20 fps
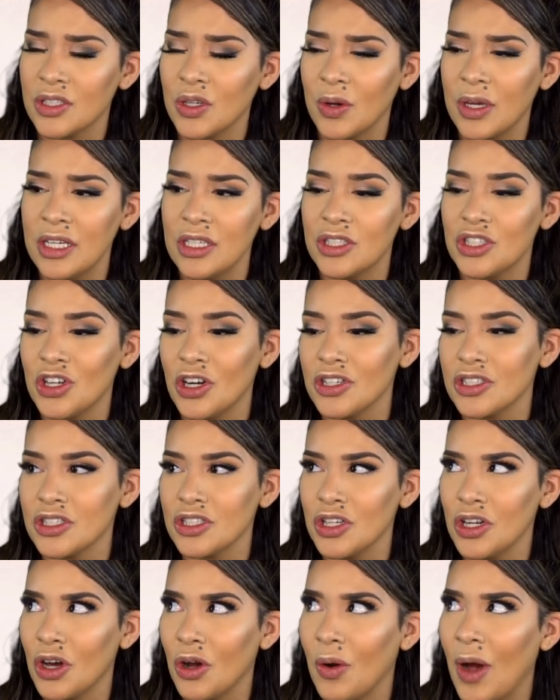So he
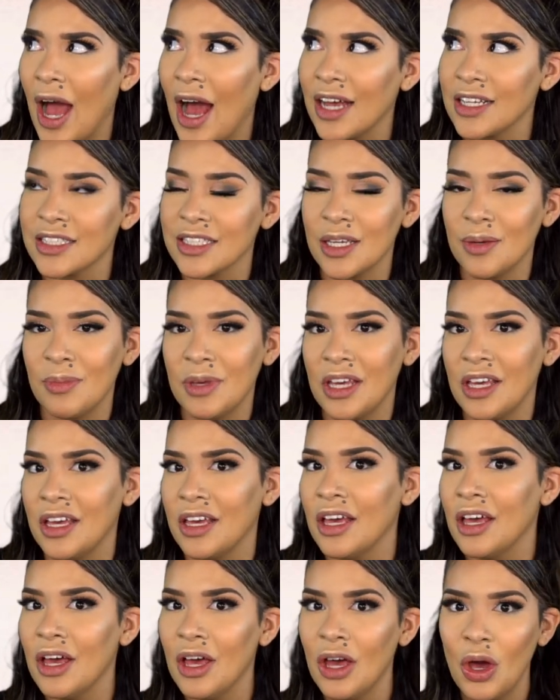starts, you know, asking
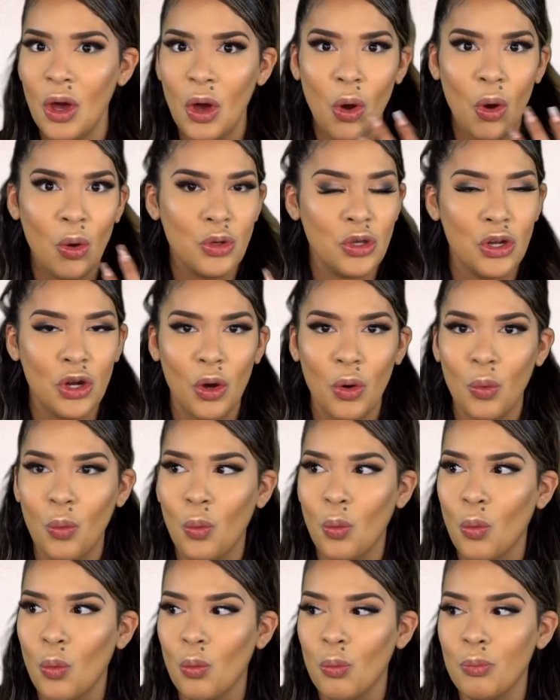me, you
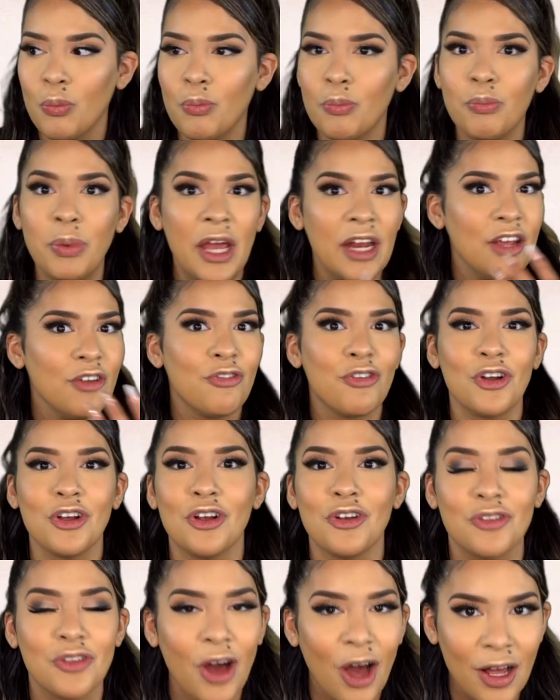know, penny for
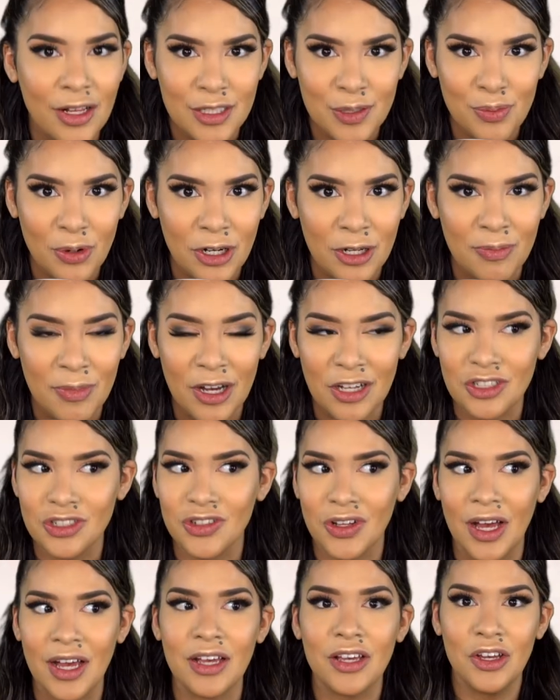your thoughts, pretty much,
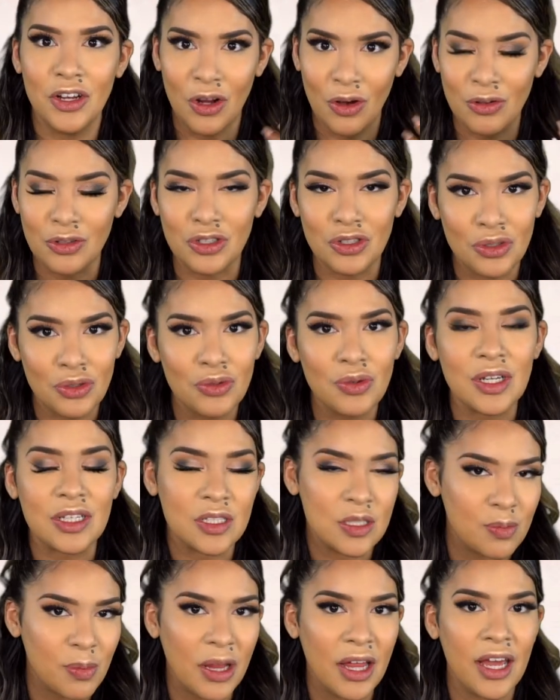like, you know, do
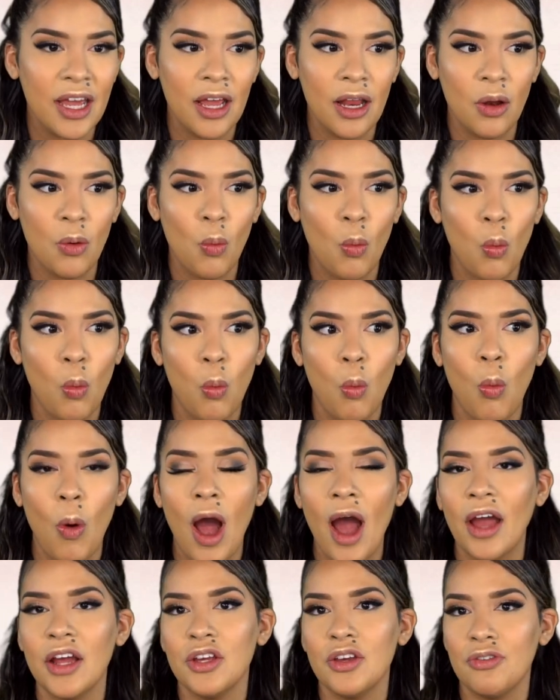explain
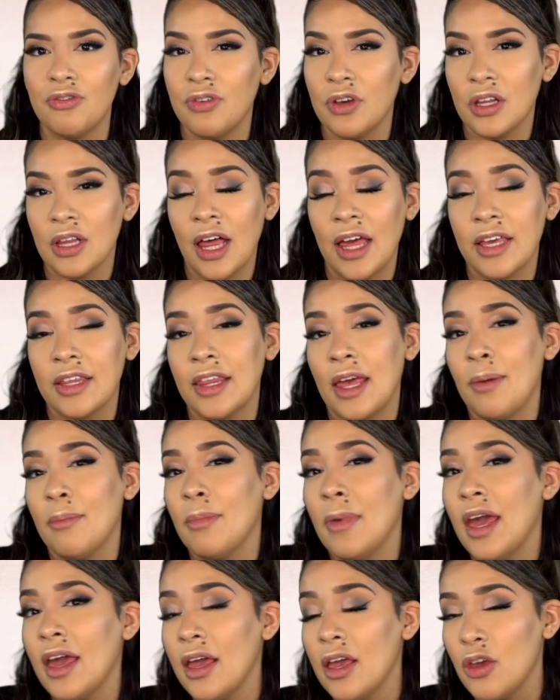why you feel like they
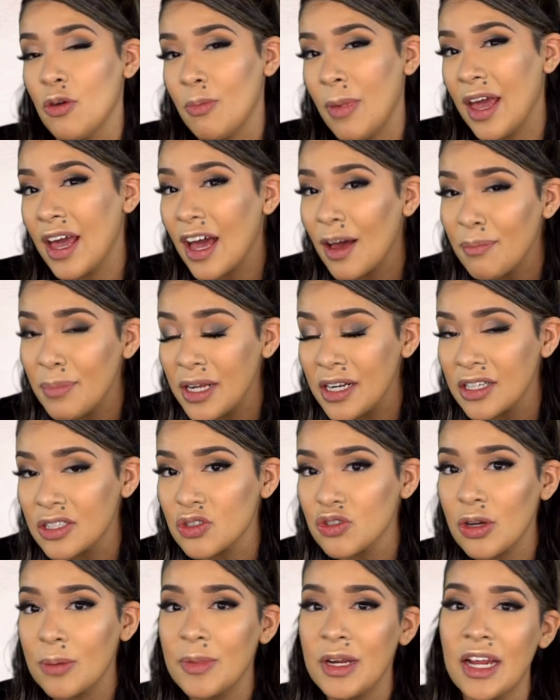may have been
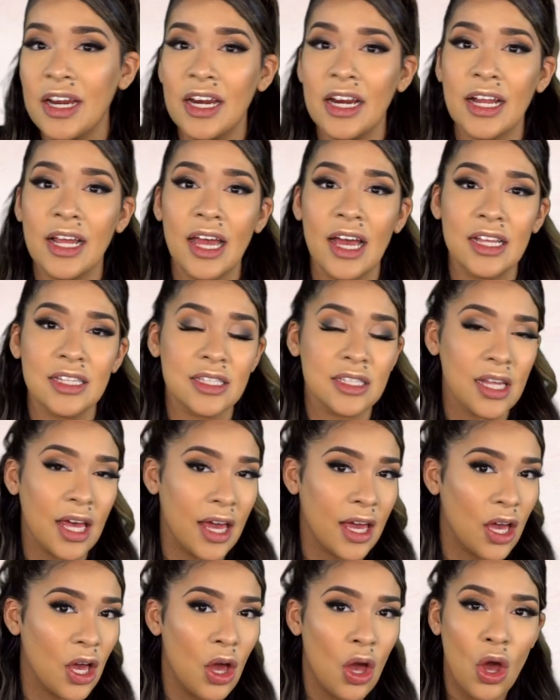discriminated against,
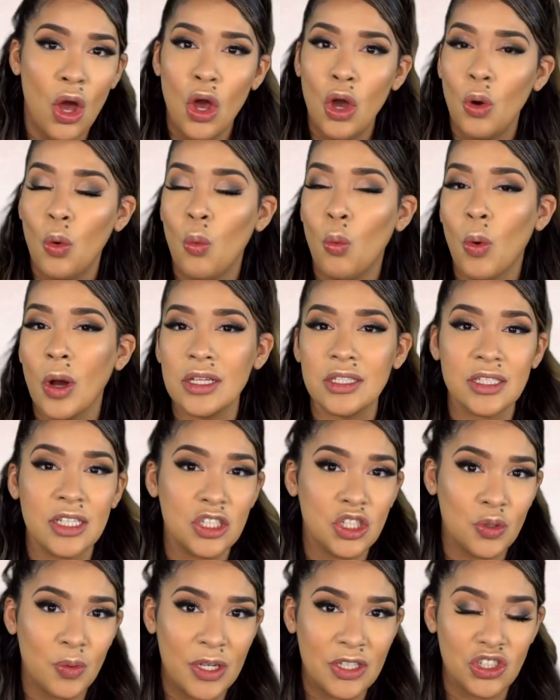like what
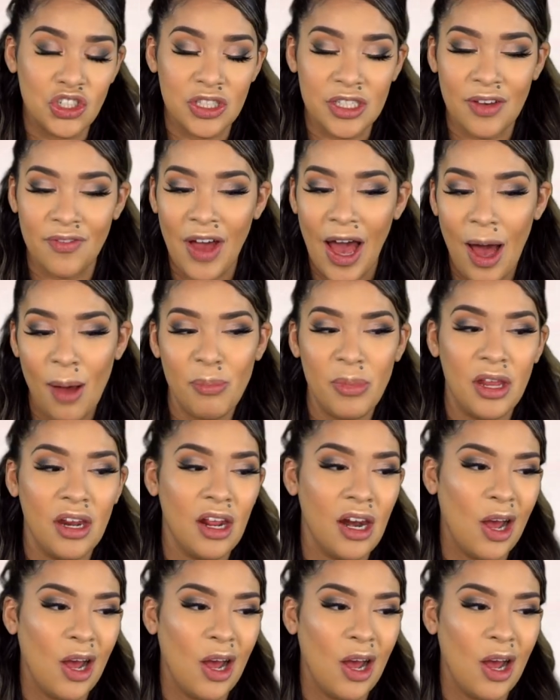situations have happened.